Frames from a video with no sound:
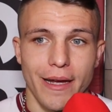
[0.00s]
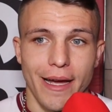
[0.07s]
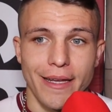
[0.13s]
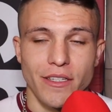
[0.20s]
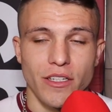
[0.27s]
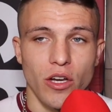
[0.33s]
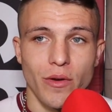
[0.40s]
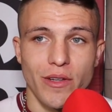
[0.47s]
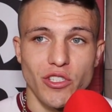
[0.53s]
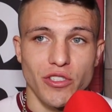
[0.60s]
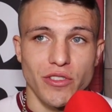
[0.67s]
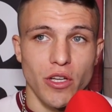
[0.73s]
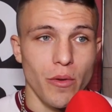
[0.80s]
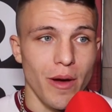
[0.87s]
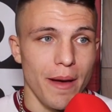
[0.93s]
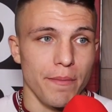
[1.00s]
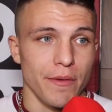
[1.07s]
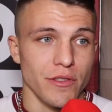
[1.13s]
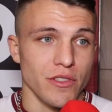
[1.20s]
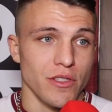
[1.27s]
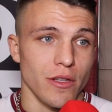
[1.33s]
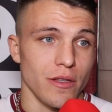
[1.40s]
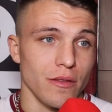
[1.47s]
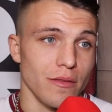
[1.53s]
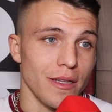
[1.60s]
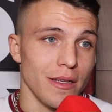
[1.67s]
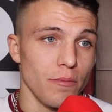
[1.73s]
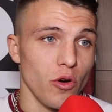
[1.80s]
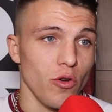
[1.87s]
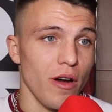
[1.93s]
And it just so happens that
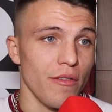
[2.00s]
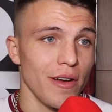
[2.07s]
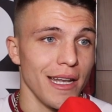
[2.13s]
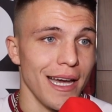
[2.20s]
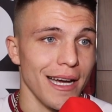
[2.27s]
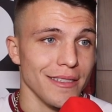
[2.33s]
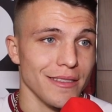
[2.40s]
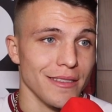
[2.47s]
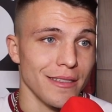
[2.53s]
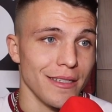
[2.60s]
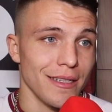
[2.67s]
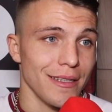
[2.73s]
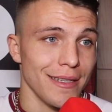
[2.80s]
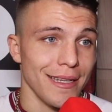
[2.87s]
the more I relax and